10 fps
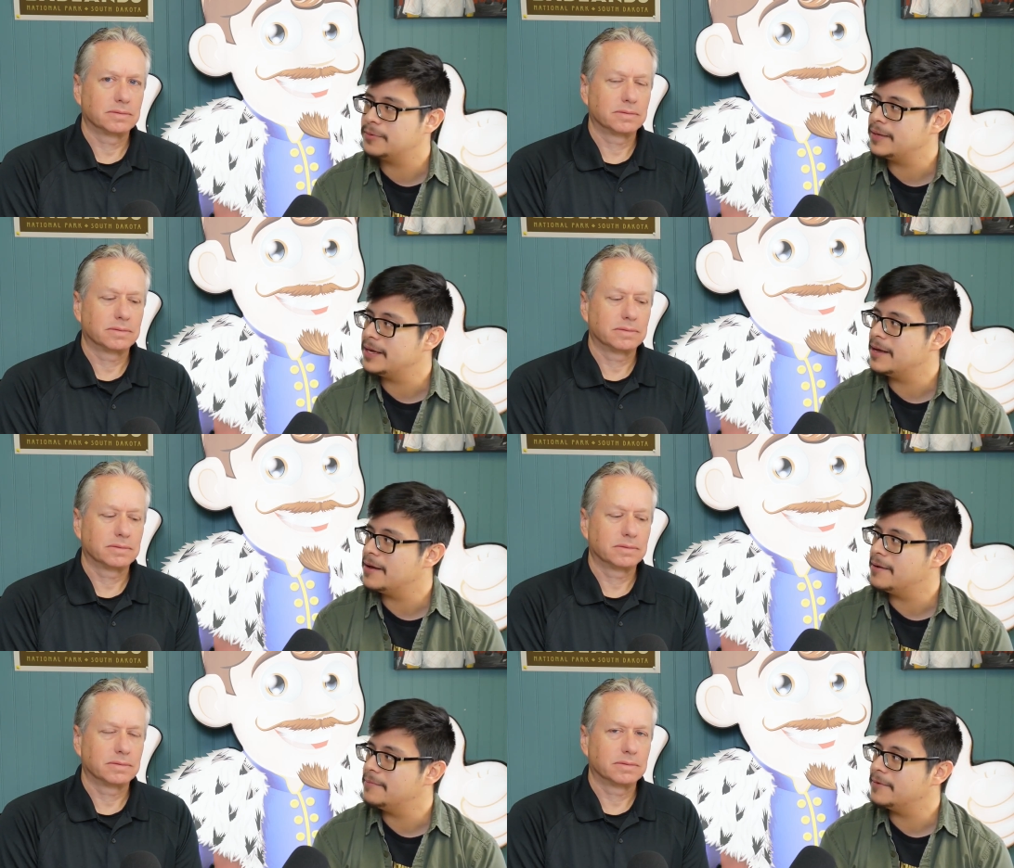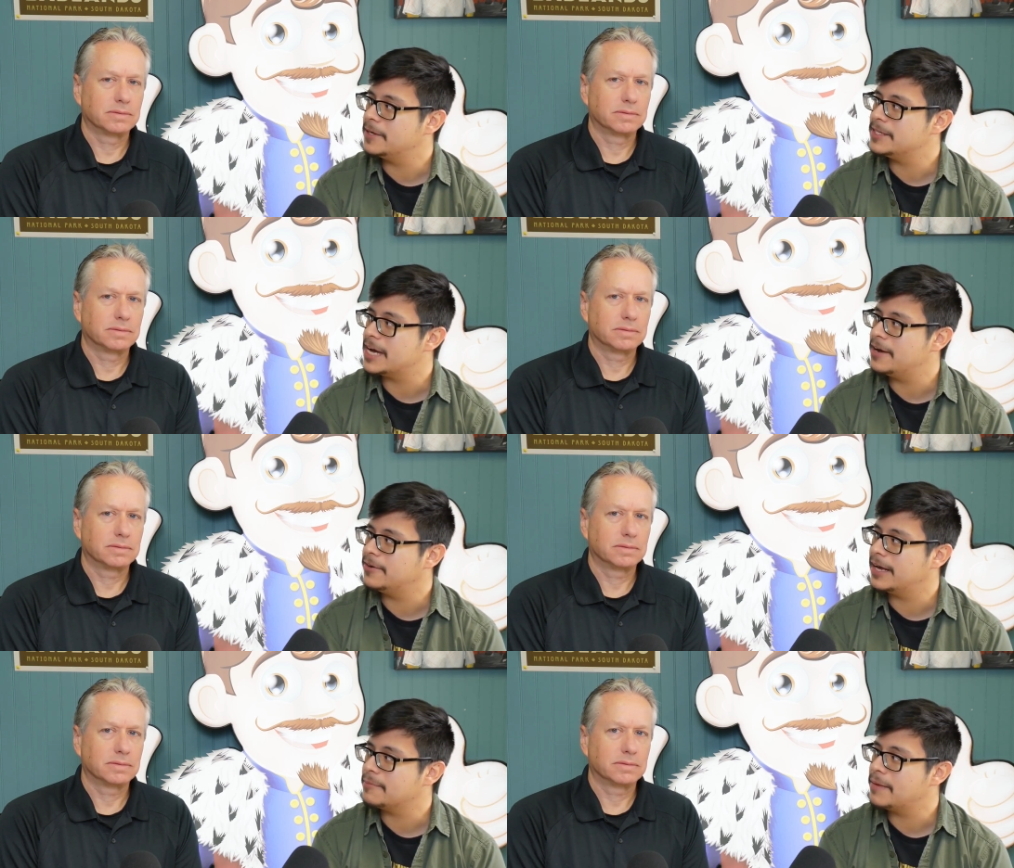Speaker 1: would be a good
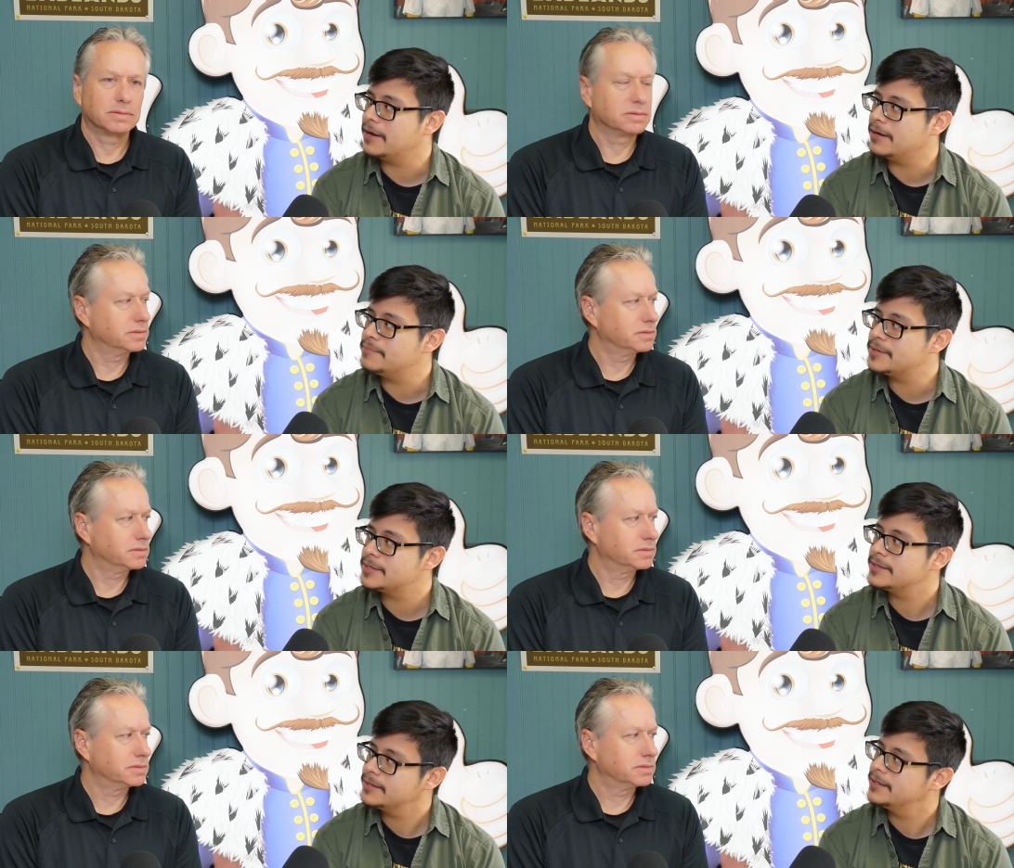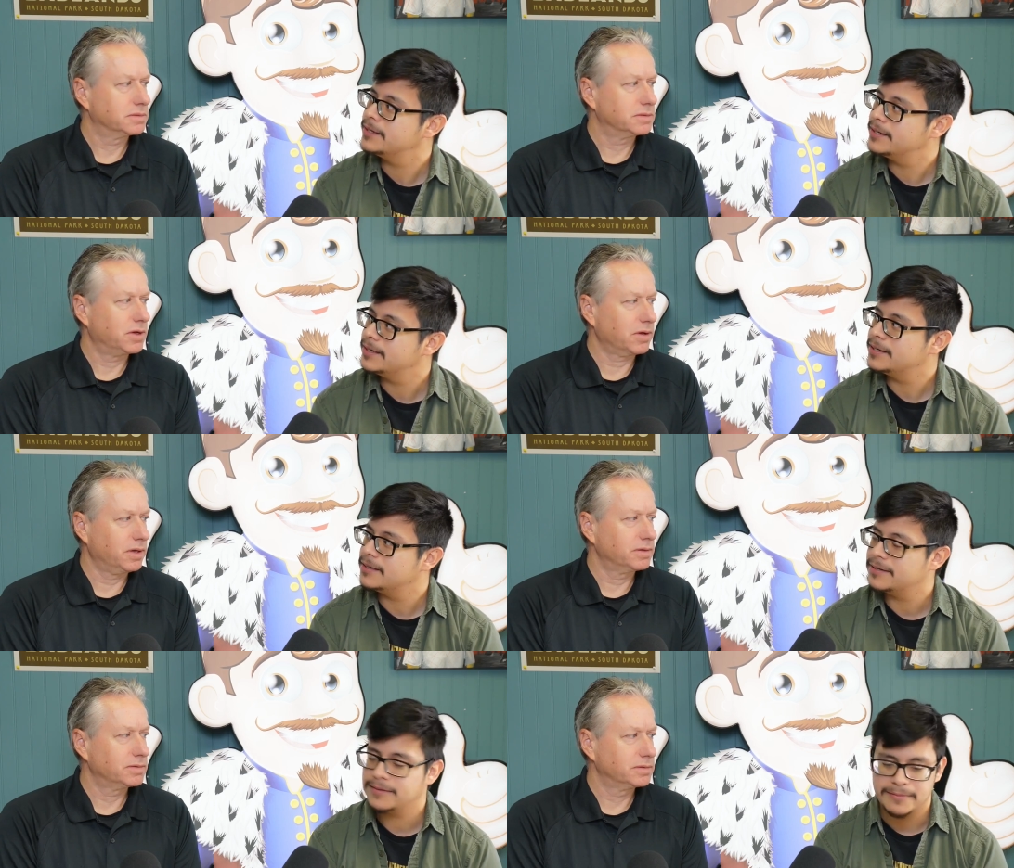title, like my humps. Okay.
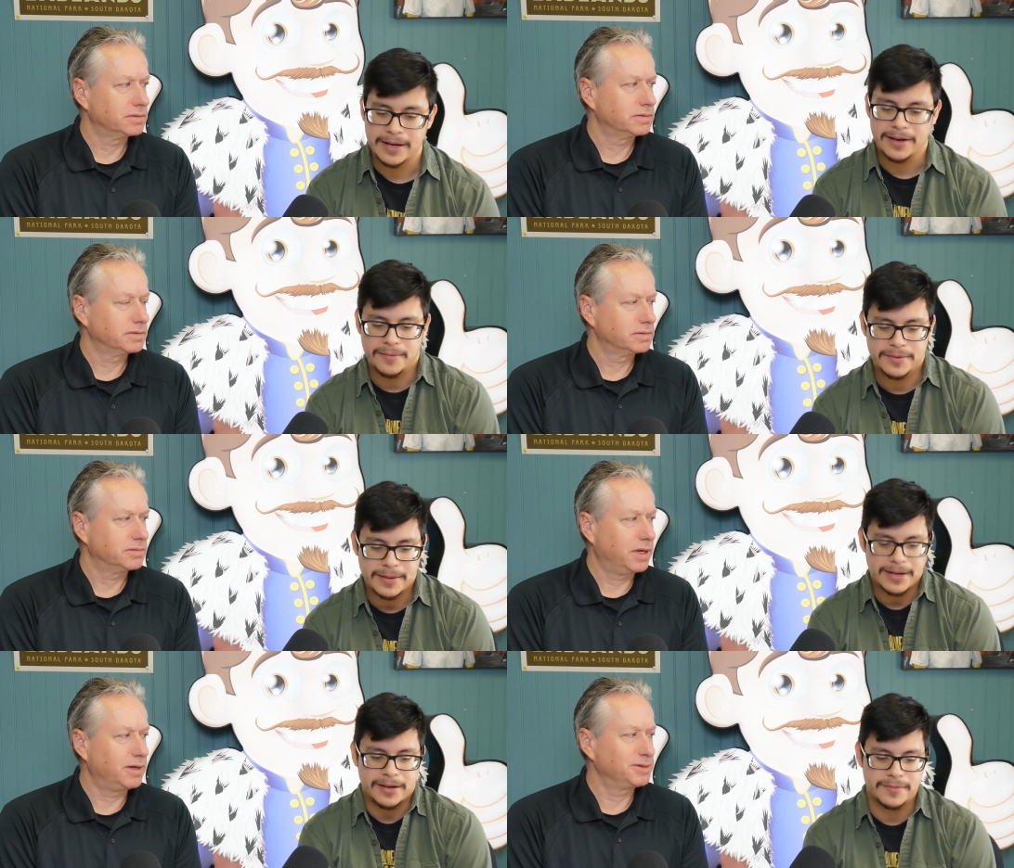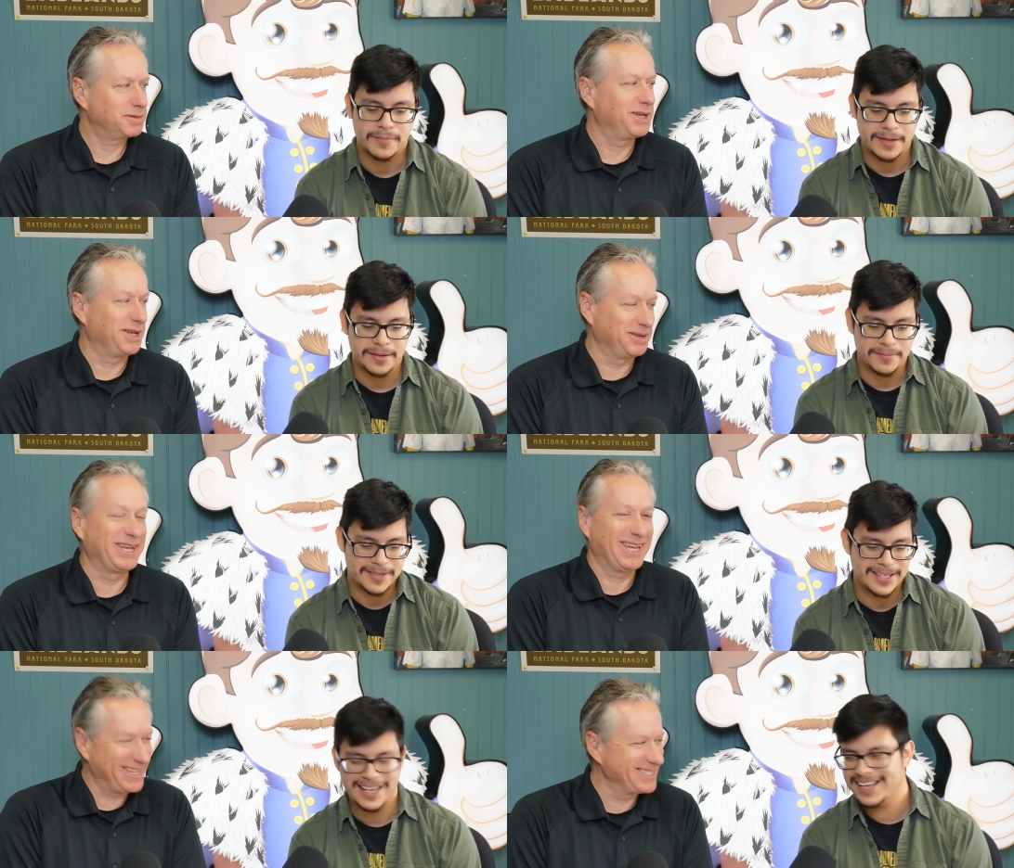My humps, my, my humps, humps,
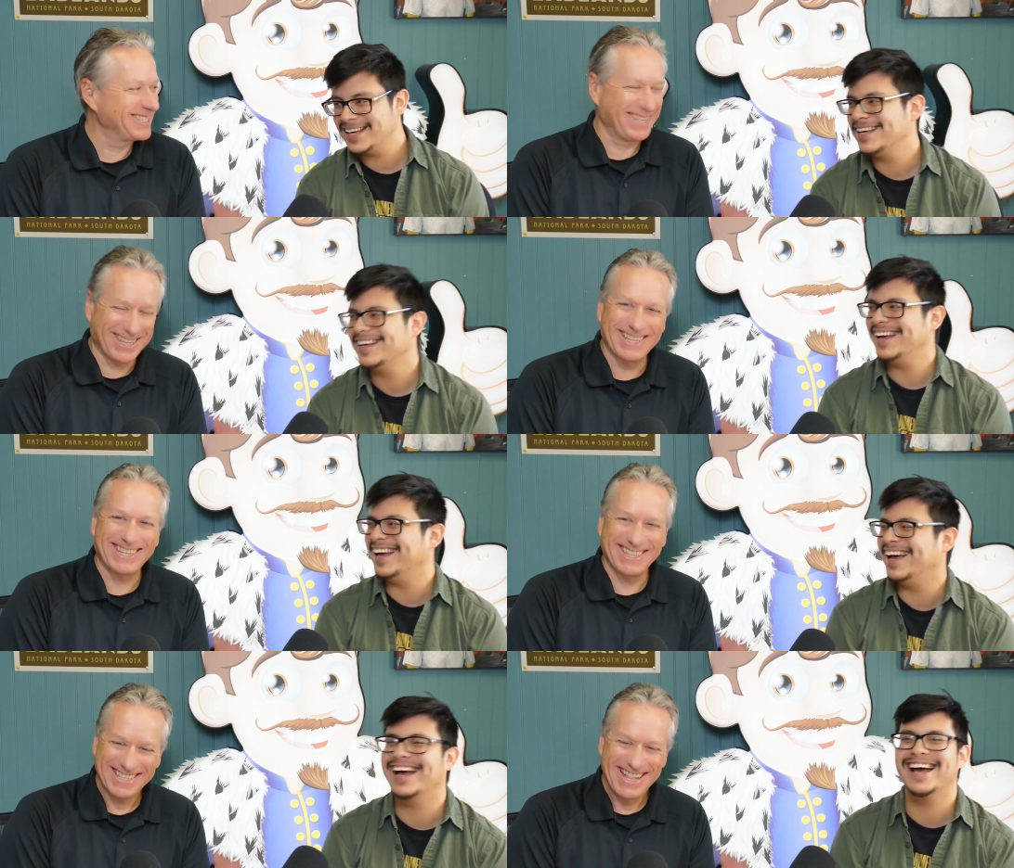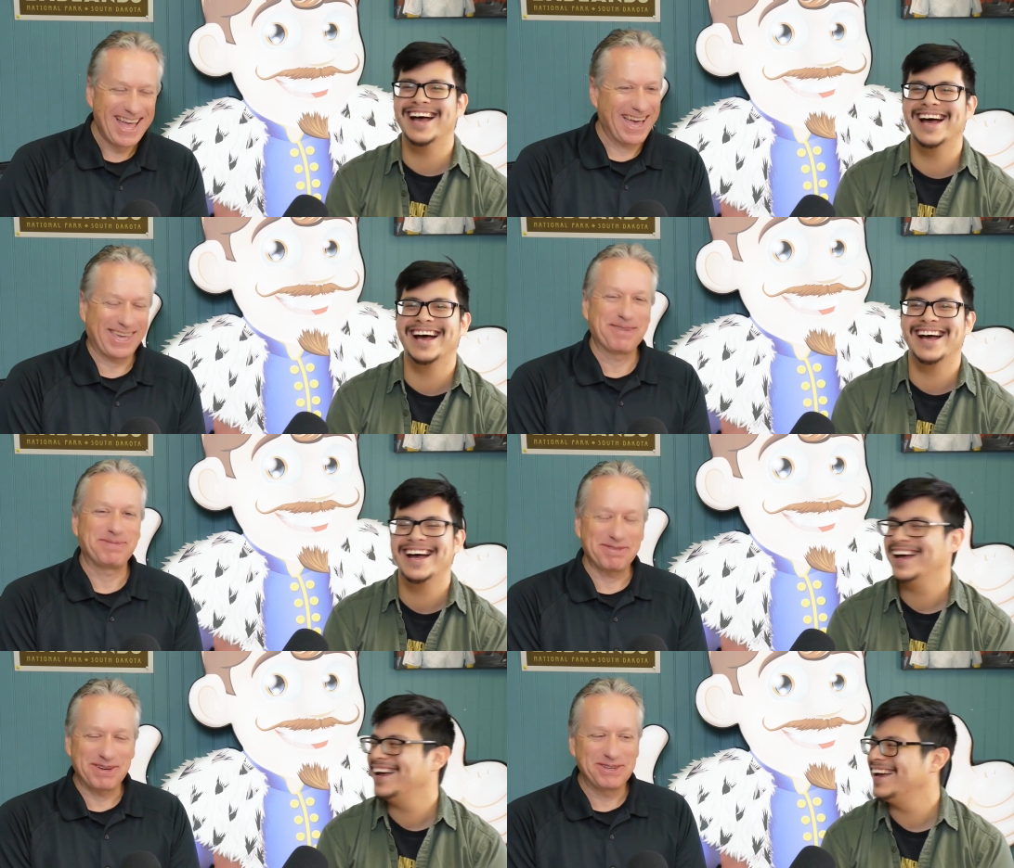my humps.
Speaker 2: I can't
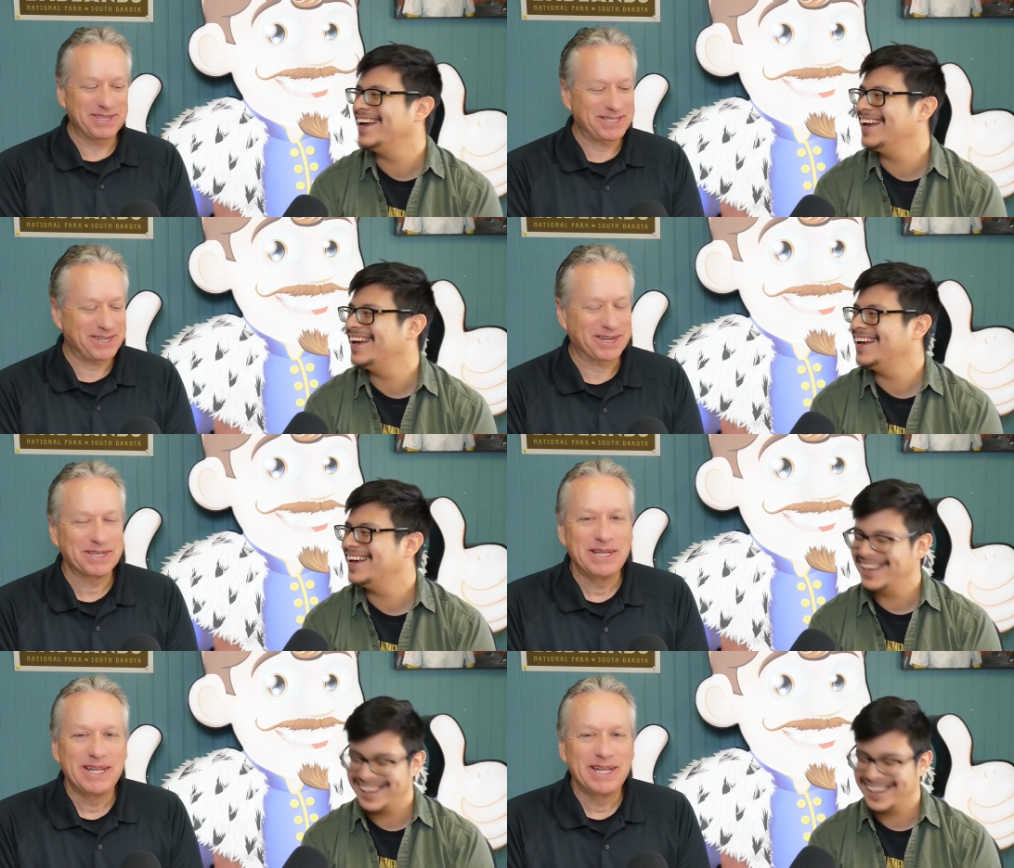believe I knew that song.